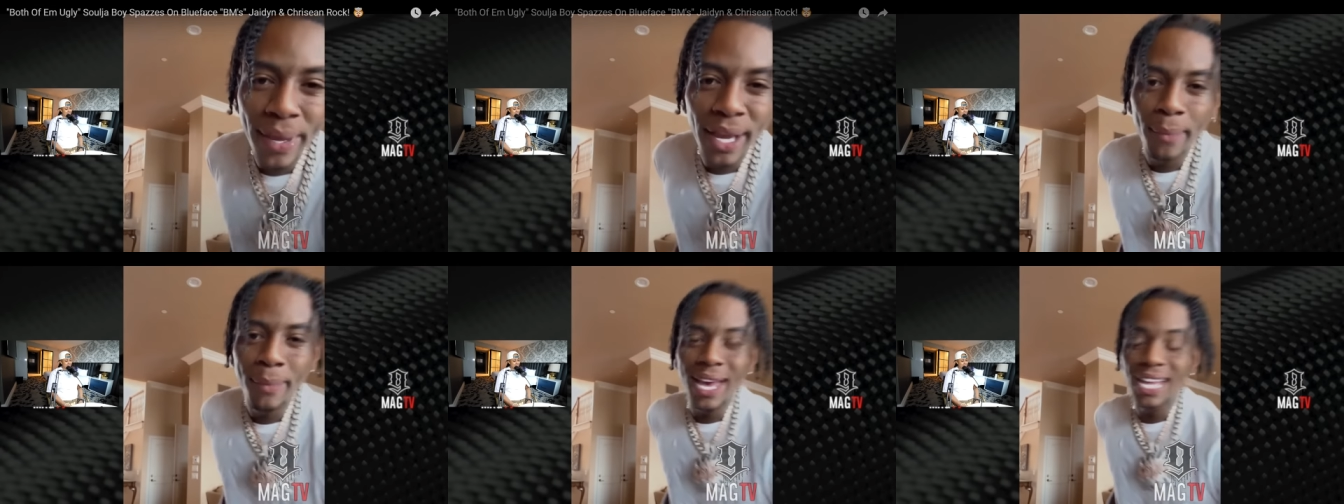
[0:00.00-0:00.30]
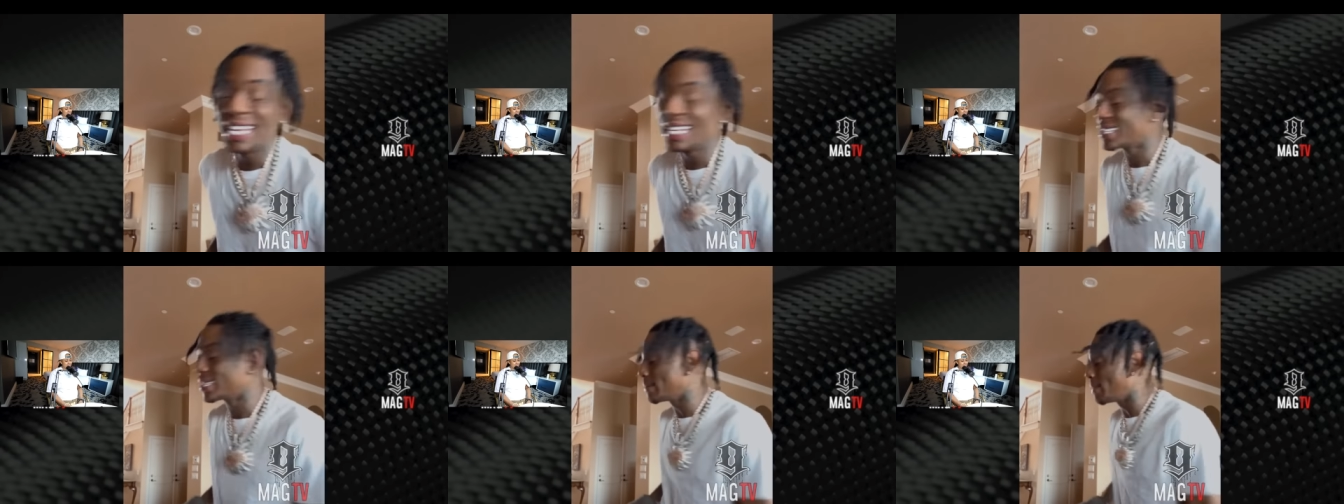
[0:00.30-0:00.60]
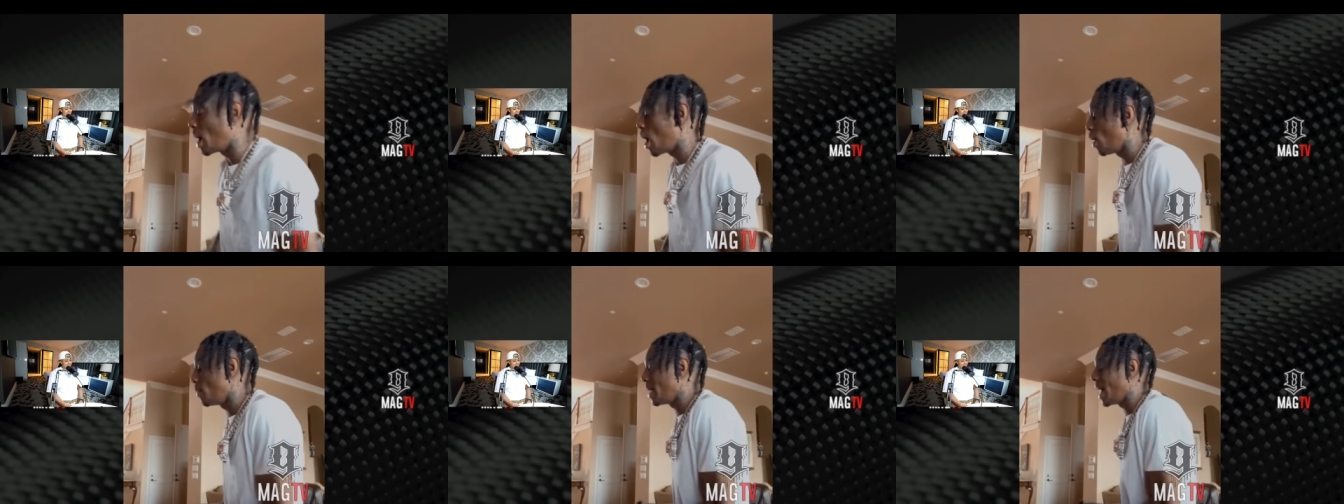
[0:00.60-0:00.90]
the bigger man.
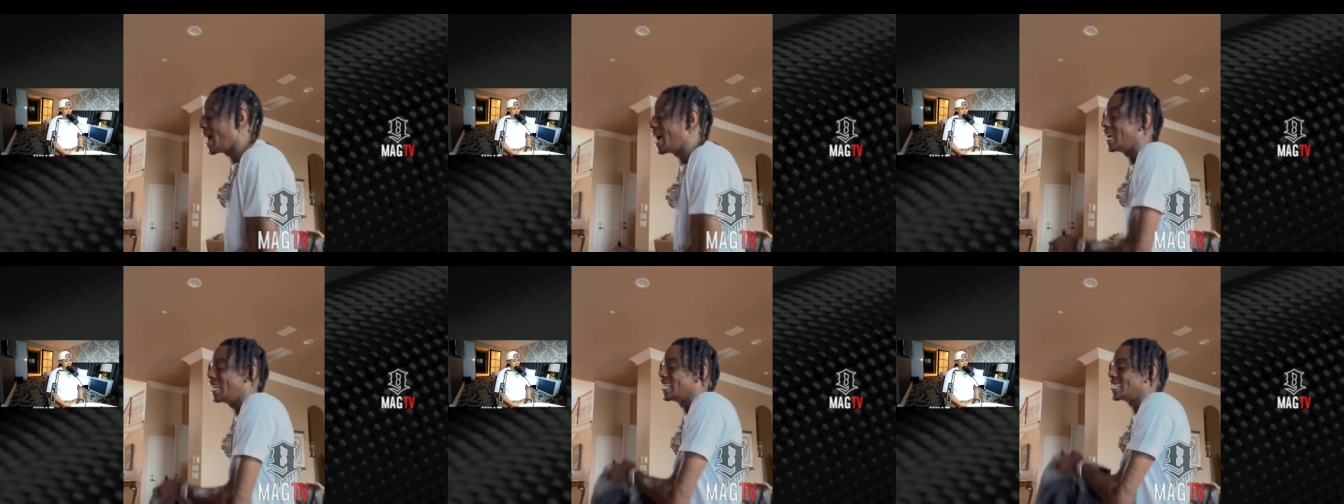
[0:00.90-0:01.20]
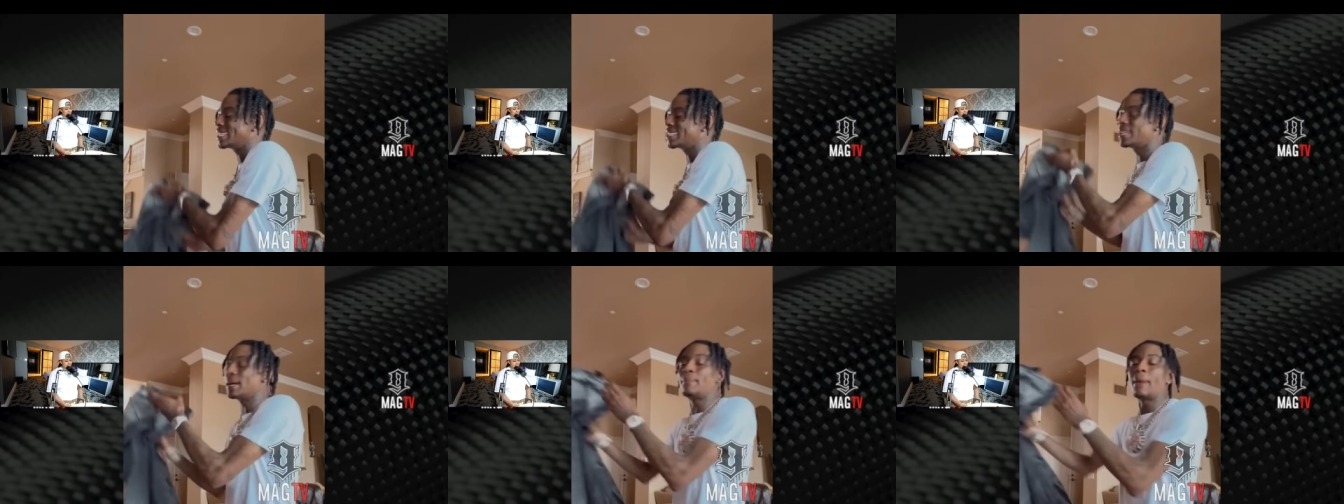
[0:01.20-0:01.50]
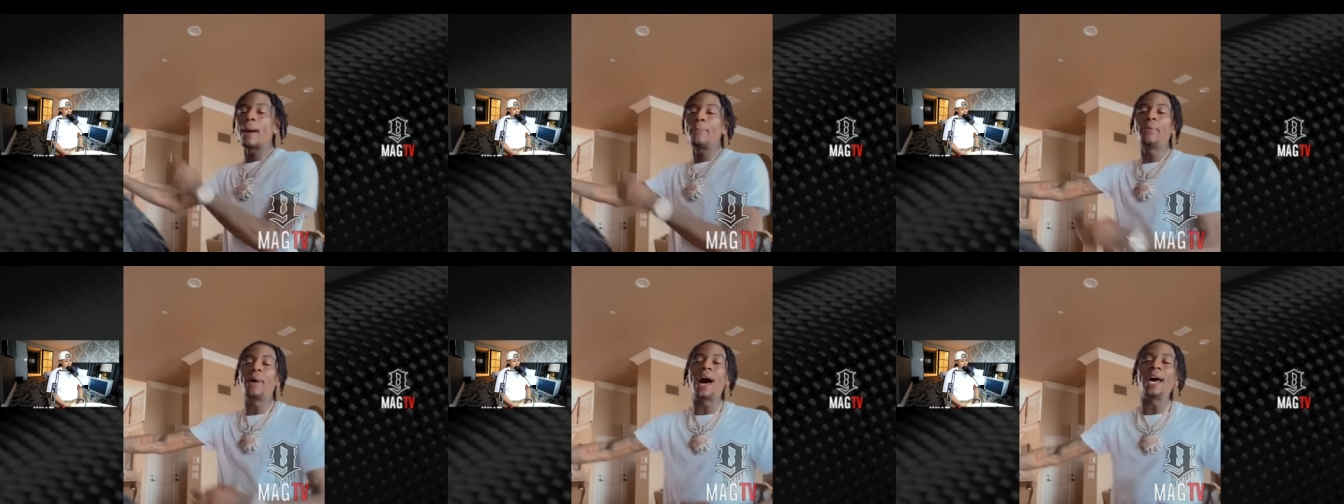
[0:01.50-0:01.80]
Listen to my homie. I ain't listen to
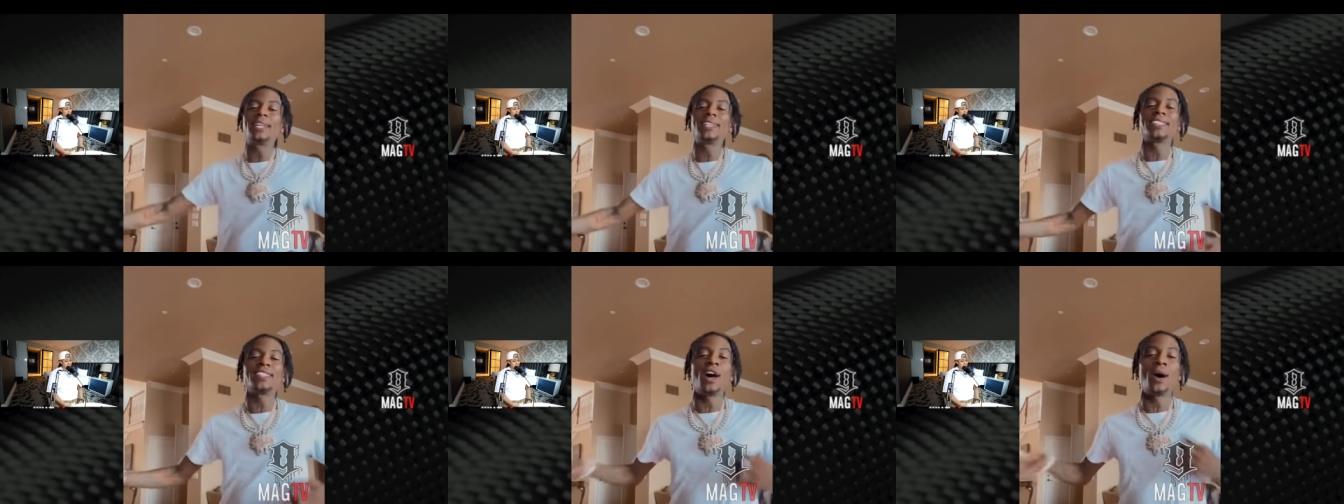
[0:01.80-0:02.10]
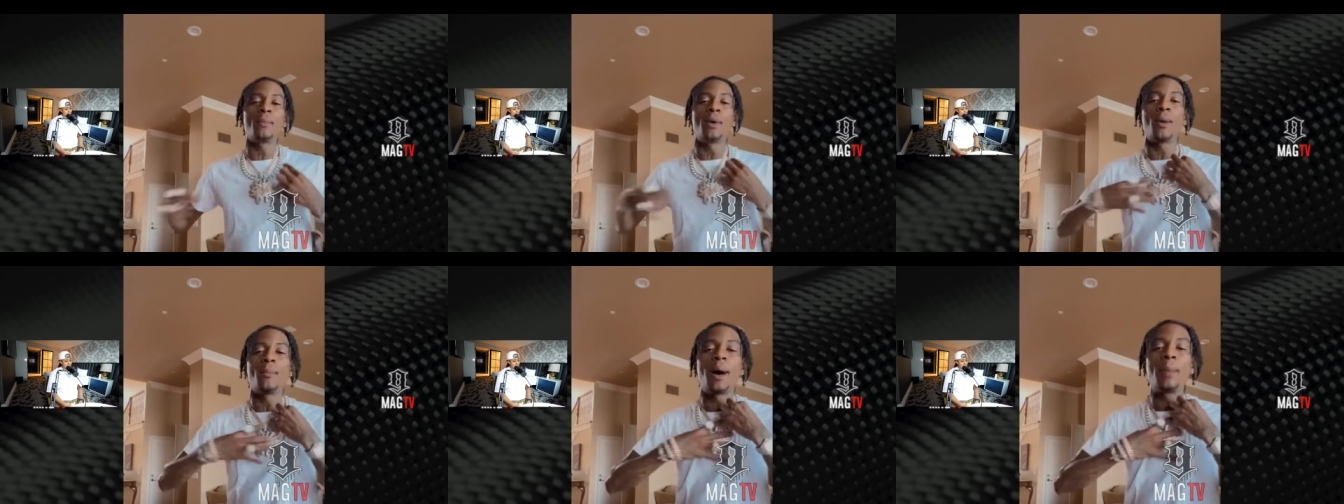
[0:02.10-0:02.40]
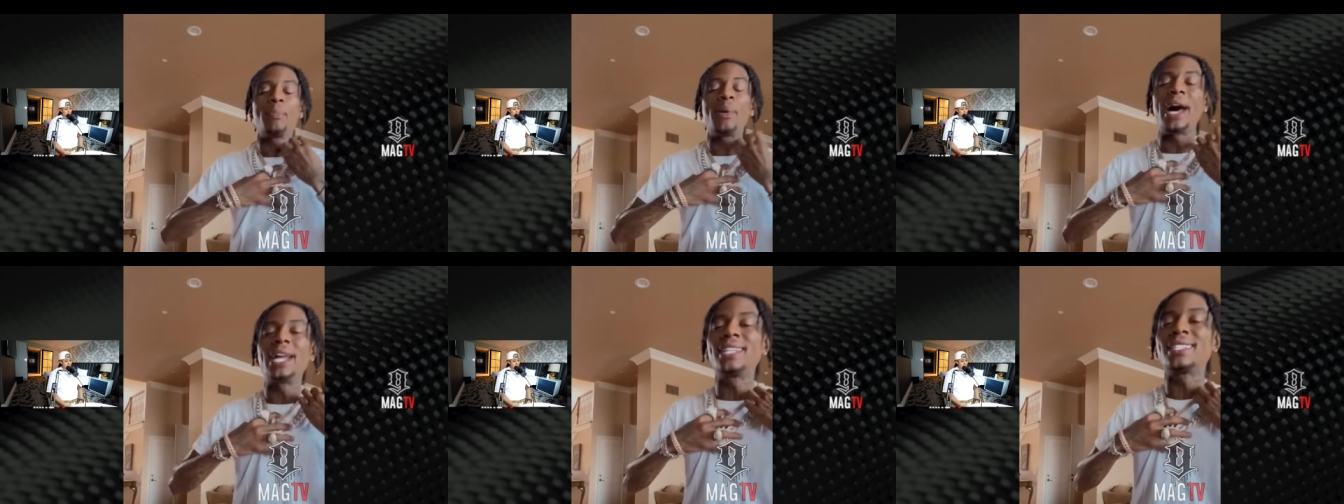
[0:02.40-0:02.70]
my partners no more.
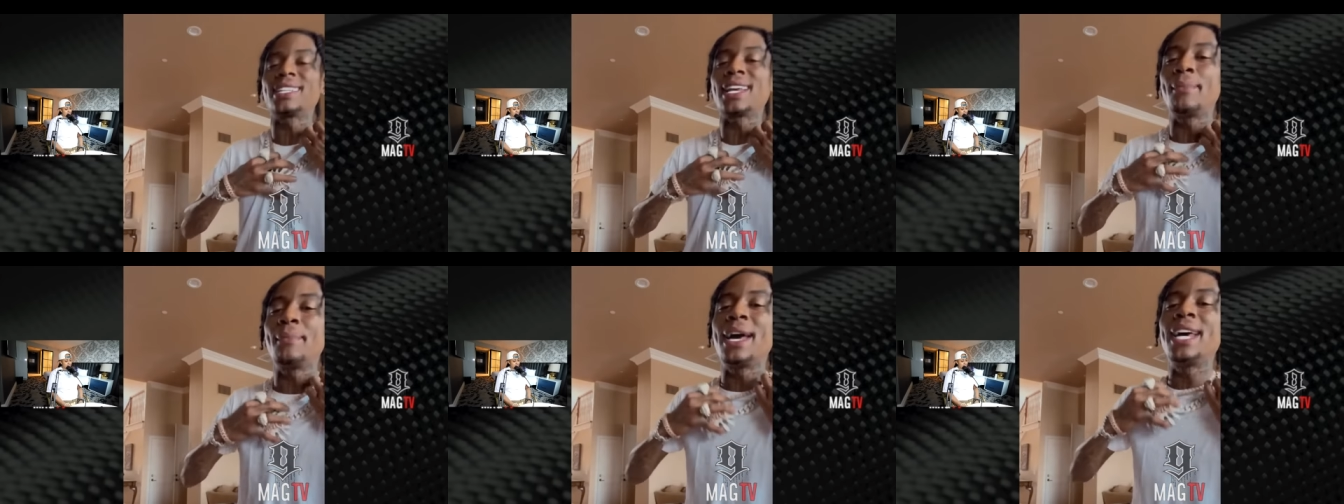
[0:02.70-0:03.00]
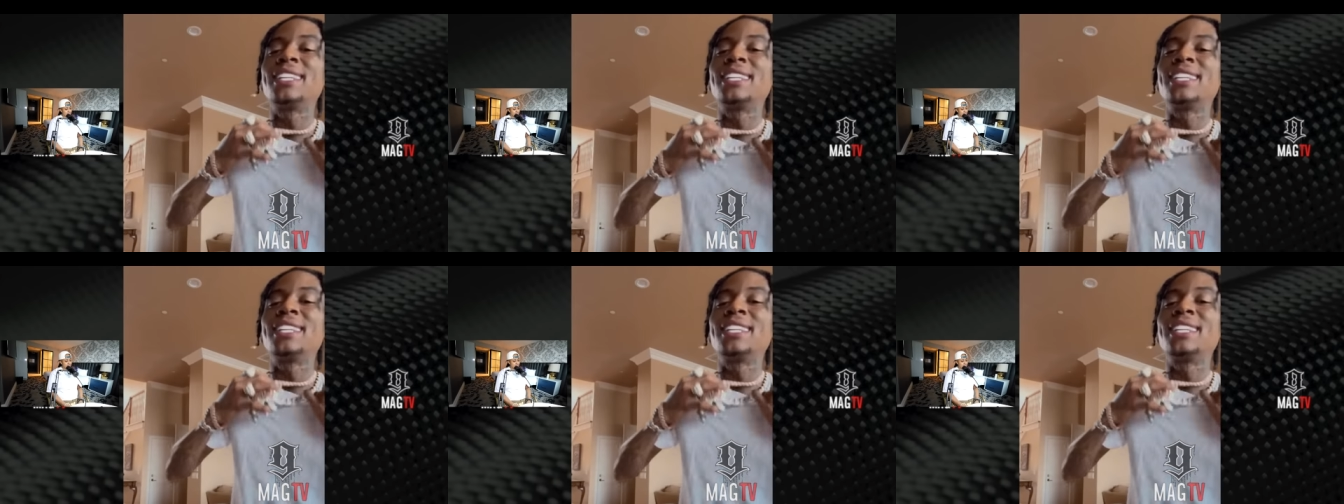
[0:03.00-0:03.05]
My partners say,